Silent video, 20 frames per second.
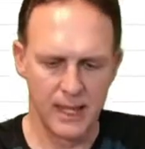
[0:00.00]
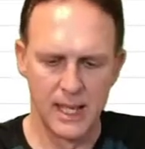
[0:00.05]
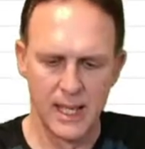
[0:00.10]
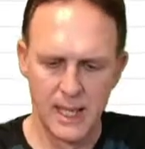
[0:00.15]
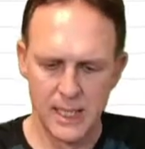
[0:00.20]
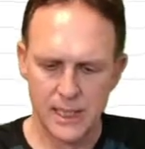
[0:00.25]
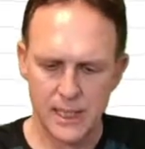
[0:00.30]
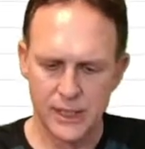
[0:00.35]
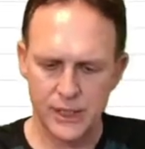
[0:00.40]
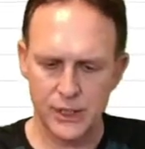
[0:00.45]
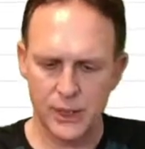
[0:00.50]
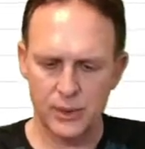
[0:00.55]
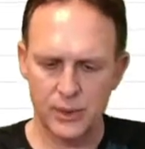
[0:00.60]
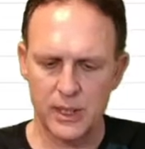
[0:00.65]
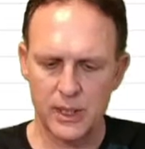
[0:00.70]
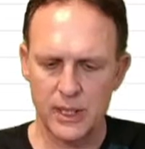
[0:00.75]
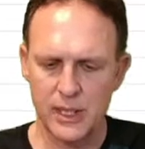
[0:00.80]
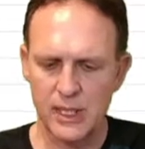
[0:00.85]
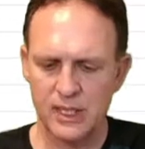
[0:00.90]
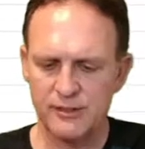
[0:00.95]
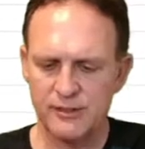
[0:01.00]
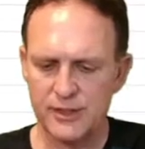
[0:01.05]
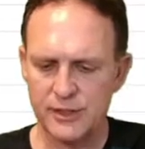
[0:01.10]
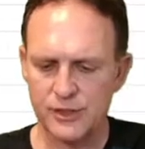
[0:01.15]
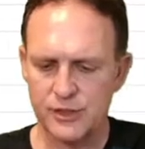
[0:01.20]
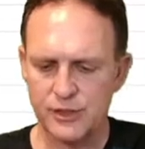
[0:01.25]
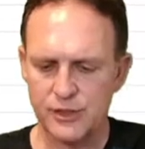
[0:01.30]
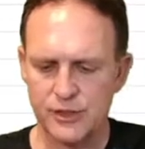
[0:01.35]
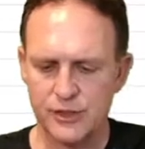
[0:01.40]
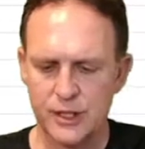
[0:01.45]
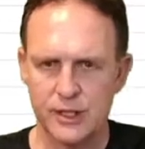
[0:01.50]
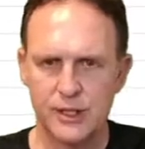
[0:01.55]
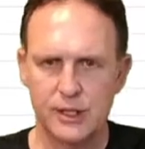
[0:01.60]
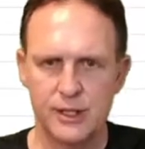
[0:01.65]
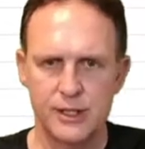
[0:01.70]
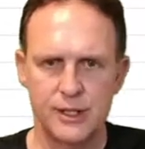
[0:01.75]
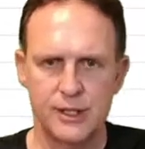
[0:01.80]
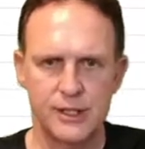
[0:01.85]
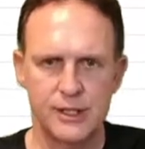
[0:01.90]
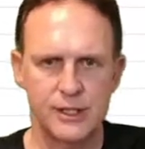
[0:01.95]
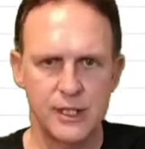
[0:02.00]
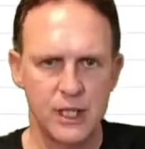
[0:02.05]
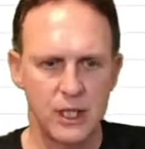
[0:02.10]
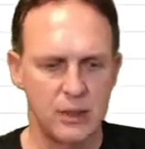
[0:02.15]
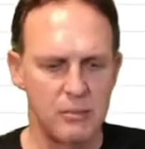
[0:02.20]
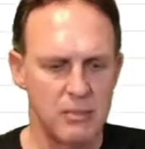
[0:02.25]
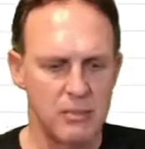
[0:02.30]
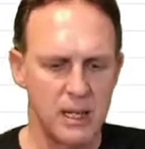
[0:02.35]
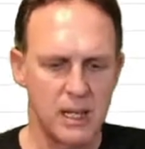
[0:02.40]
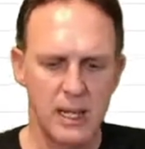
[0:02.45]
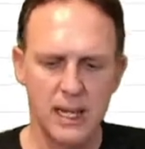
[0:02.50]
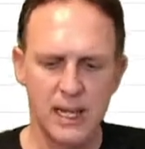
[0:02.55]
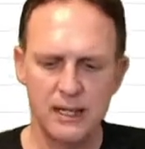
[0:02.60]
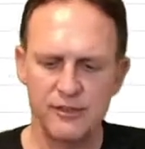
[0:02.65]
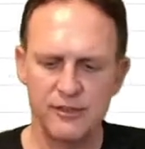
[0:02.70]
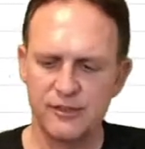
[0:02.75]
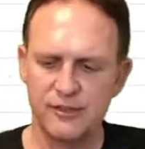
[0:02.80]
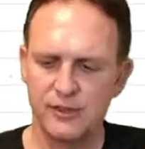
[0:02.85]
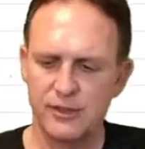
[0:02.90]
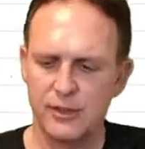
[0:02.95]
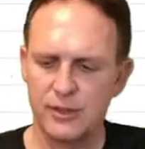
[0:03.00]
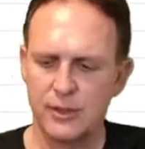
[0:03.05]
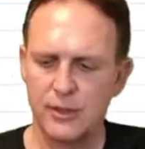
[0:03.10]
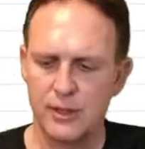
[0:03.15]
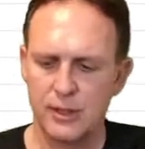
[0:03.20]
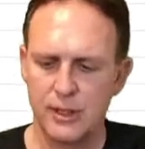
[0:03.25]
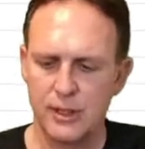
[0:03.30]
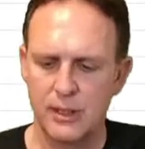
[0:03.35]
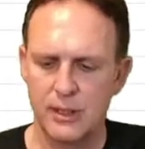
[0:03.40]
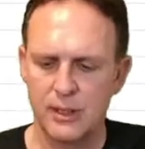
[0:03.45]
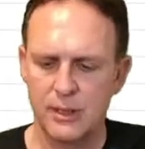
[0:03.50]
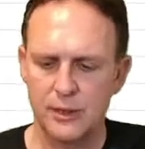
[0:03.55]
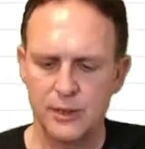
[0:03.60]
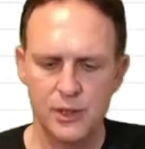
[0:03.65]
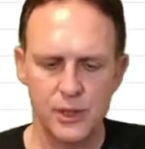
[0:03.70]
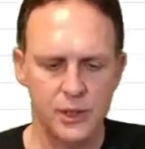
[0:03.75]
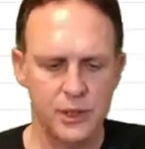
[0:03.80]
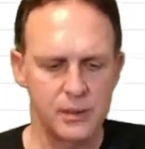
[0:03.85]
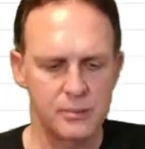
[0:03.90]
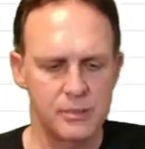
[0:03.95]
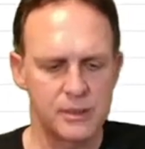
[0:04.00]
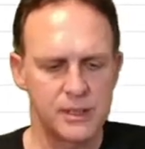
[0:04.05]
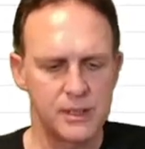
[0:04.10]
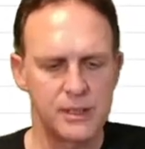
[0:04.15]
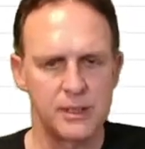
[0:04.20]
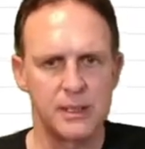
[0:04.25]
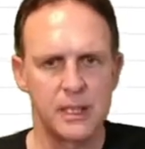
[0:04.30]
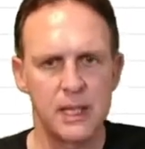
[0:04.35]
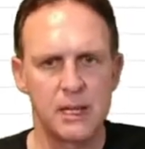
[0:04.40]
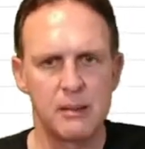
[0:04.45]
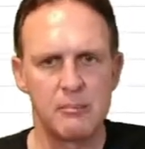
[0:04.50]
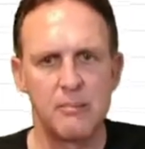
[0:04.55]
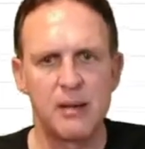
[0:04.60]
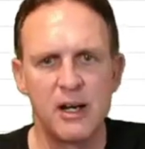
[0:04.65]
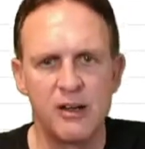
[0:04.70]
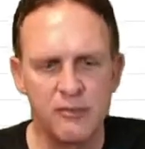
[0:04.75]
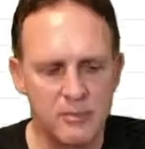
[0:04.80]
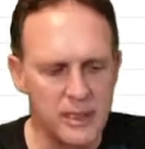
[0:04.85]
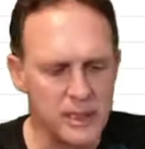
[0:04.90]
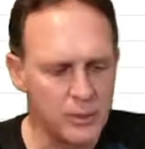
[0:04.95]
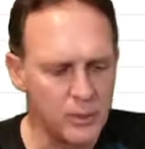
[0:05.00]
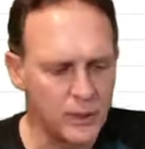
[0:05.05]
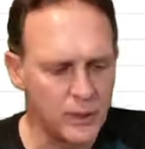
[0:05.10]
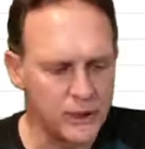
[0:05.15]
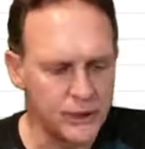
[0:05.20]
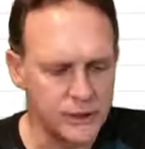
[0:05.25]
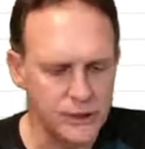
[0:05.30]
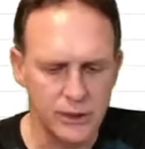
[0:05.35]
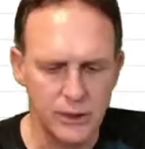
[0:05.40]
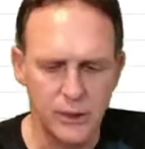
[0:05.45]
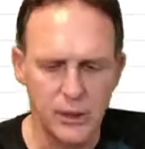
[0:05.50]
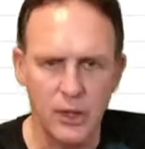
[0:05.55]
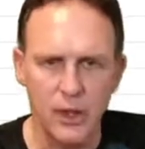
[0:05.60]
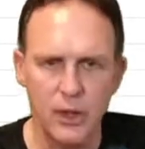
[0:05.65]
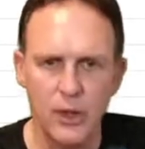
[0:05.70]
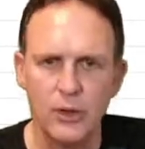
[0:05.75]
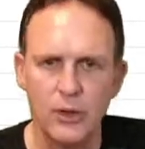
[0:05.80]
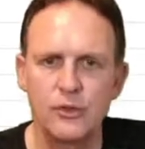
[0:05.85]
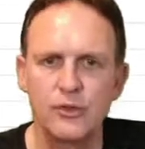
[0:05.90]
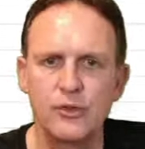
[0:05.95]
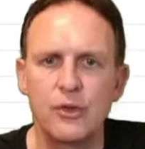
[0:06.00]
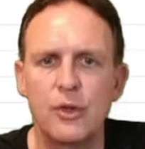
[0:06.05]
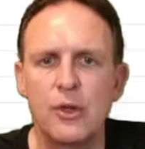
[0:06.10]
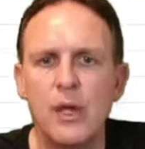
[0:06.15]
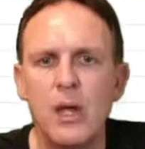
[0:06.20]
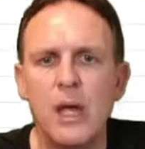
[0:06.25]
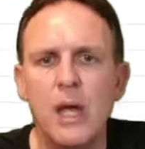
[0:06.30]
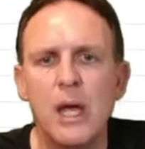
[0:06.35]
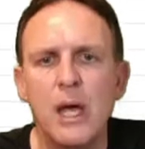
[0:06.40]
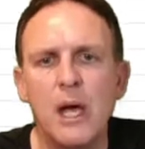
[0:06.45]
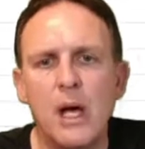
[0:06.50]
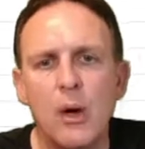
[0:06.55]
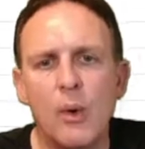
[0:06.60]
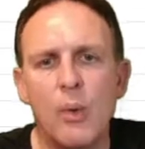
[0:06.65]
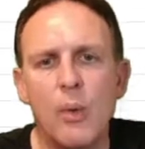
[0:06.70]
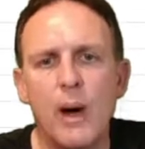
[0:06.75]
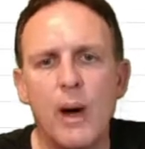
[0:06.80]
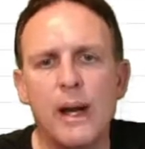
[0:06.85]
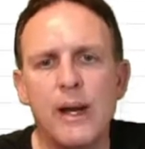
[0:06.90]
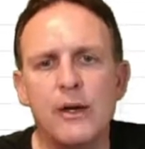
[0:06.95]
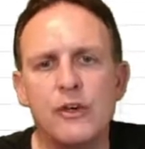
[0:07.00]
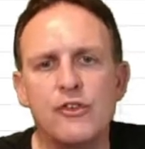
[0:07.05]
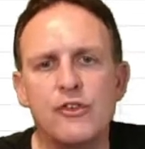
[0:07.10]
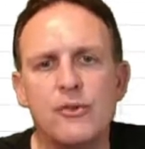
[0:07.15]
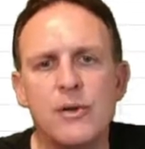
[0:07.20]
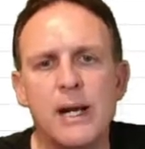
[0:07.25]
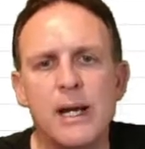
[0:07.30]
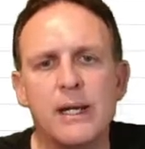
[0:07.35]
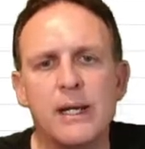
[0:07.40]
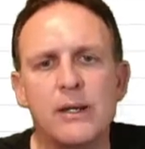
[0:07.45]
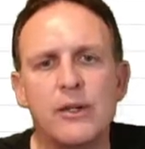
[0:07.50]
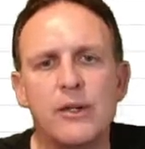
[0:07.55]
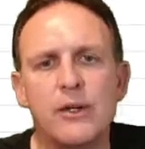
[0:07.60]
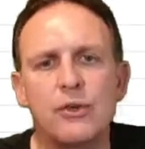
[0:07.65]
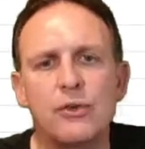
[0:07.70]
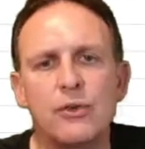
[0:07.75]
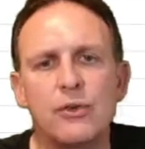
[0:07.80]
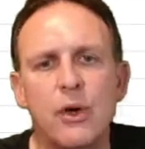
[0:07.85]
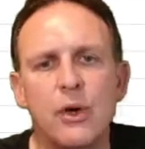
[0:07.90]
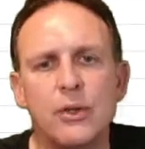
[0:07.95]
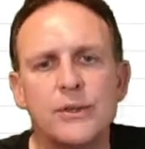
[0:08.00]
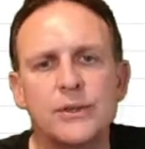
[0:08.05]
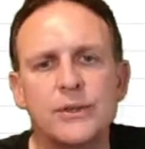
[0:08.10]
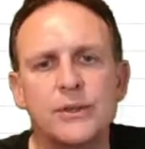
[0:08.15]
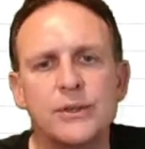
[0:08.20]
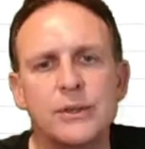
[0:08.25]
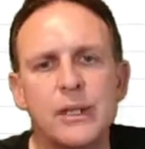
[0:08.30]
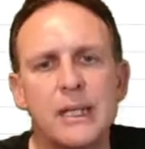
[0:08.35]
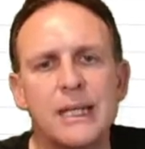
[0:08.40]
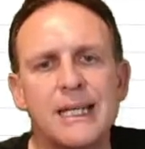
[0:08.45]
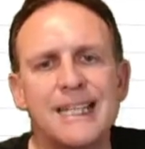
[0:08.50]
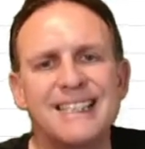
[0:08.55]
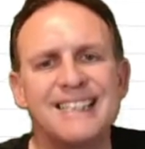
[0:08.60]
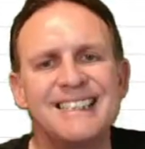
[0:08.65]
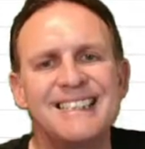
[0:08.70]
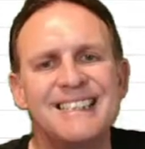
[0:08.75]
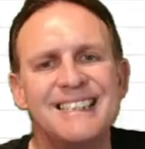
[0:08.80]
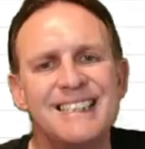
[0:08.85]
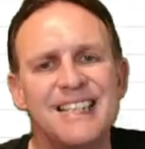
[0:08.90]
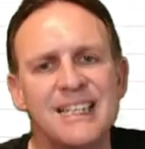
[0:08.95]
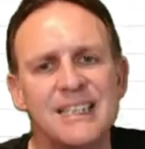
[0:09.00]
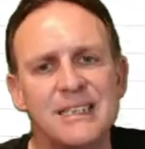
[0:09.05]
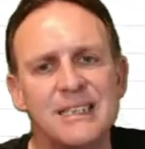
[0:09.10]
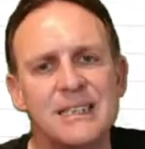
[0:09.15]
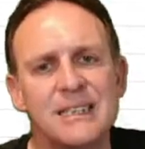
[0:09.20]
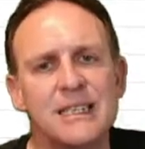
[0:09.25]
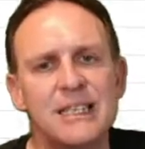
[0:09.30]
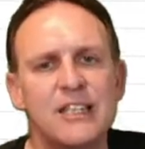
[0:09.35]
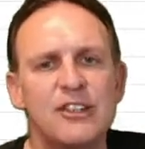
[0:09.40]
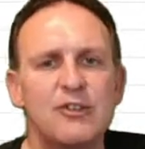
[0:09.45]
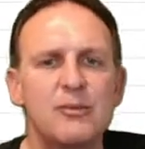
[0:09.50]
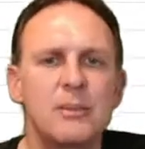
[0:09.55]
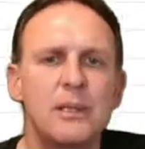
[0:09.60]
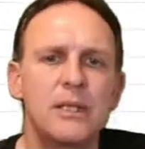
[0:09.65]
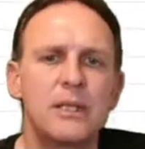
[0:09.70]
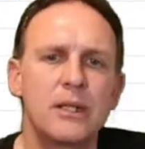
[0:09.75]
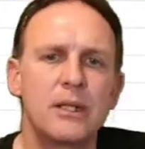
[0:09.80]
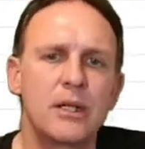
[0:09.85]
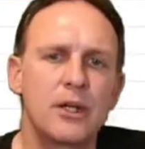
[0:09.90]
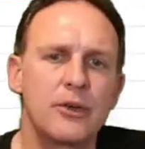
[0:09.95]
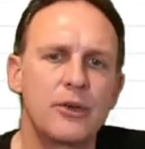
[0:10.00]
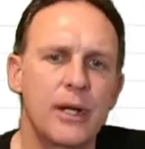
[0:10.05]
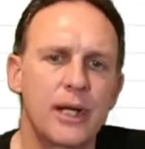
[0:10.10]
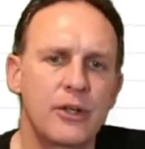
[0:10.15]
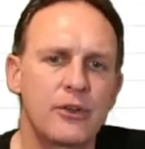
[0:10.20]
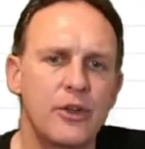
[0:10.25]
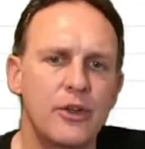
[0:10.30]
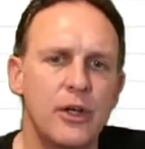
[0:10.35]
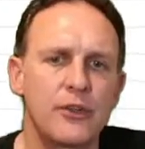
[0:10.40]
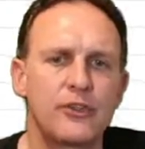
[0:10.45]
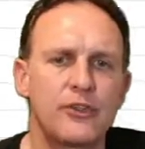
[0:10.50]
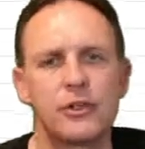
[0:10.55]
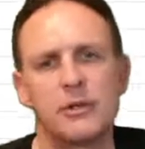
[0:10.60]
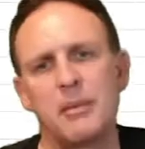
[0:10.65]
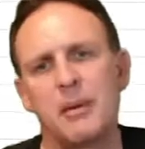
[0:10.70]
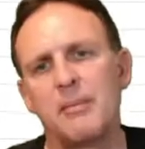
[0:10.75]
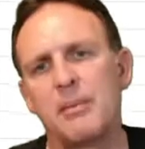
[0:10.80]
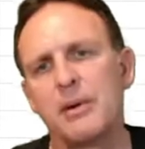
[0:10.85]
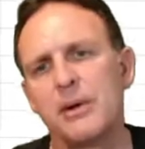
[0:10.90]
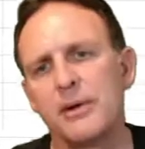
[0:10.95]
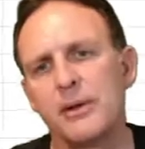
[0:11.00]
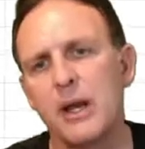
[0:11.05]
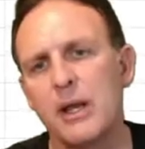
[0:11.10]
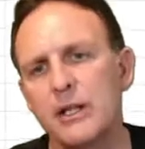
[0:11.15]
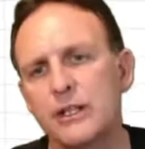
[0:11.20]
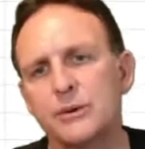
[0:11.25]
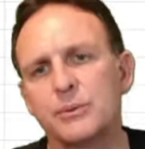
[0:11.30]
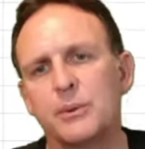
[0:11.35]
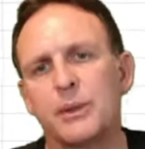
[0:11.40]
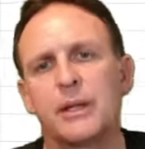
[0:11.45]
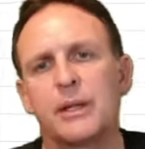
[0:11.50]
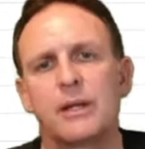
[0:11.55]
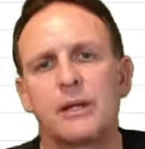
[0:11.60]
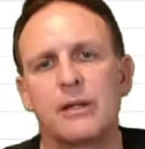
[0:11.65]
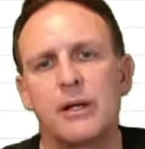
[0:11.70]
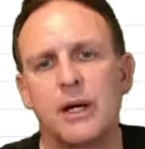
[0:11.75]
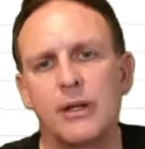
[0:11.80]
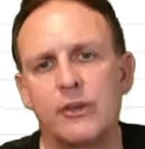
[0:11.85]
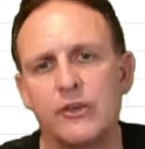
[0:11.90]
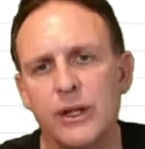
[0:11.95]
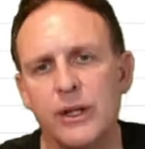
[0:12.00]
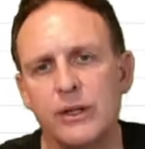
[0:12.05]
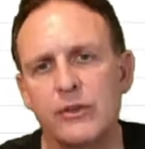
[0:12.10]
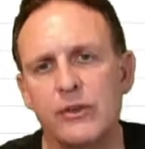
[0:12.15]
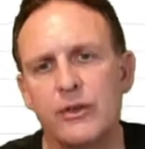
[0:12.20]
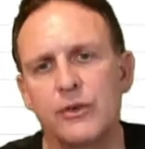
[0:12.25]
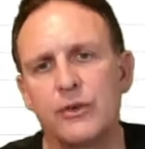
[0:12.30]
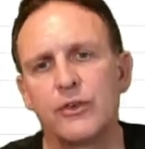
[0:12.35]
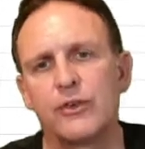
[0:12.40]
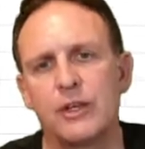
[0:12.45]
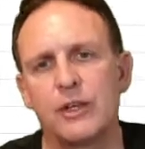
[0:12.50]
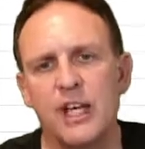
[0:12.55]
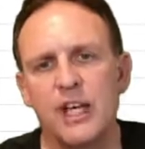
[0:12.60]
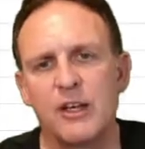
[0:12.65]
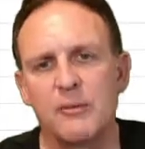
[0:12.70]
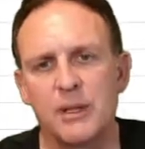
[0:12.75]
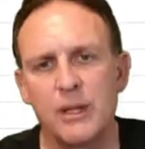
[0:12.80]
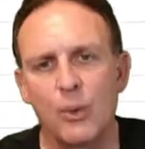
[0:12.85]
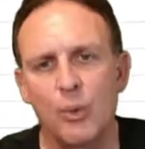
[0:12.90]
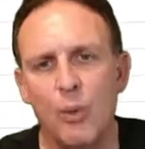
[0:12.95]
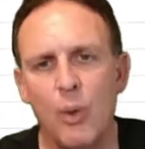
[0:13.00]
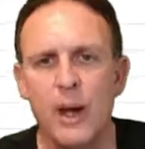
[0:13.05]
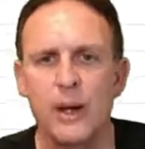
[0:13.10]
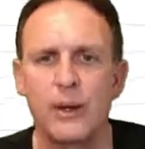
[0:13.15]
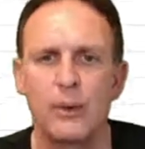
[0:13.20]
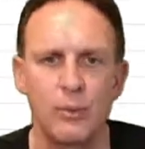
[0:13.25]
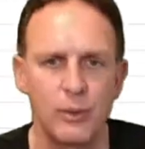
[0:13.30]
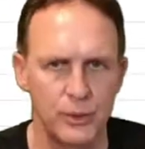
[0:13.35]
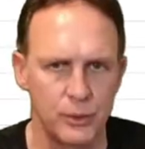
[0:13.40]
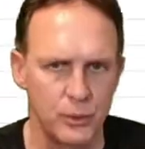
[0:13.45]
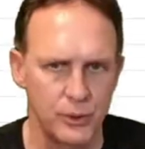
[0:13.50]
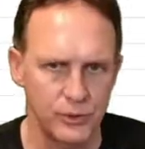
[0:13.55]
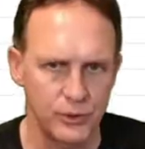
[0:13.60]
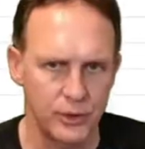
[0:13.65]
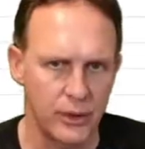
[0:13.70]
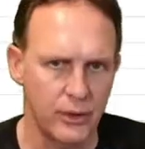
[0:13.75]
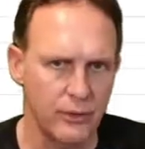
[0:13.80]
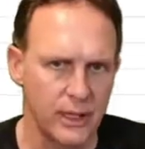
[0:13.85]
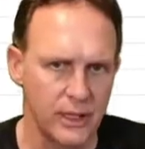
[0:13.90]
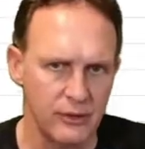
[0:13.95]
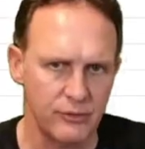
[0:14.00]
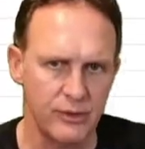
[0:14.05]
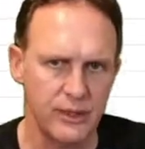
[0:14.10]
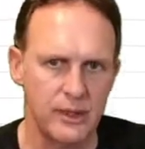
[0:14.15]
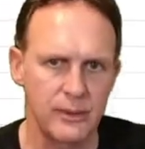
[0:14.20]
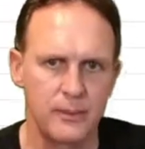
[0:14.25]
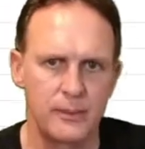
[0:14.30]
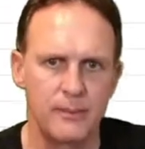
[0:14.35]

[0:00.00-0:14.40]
So if I just said the cell on my left times the cell above me, which is locked, when I drag it across, it doesn't give me the correct answer. Remember on the last one, I dragged it across and it gave me the 1, which was the correct value.